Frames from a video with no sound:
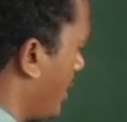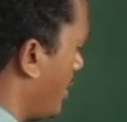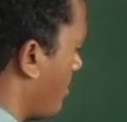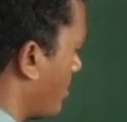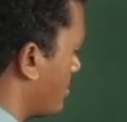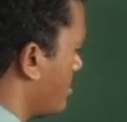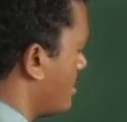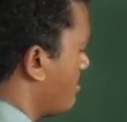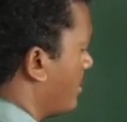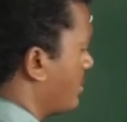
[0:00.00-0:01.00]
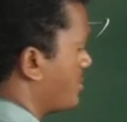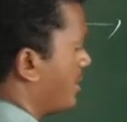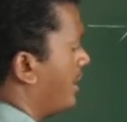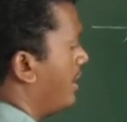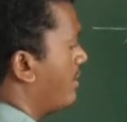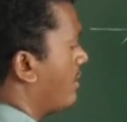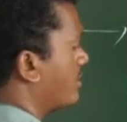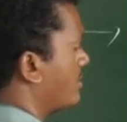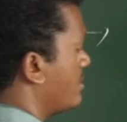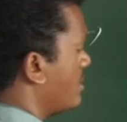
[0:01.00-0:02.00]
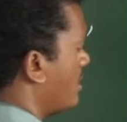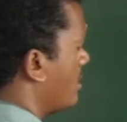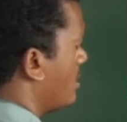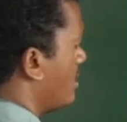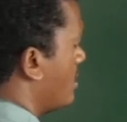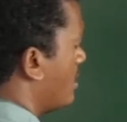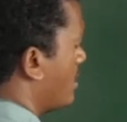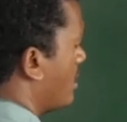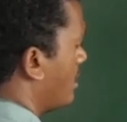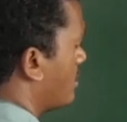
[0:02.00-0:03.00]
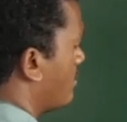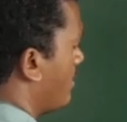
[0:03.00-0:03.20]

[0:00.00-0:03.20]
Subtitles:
negative oxygen, partial negative oxygen. Here also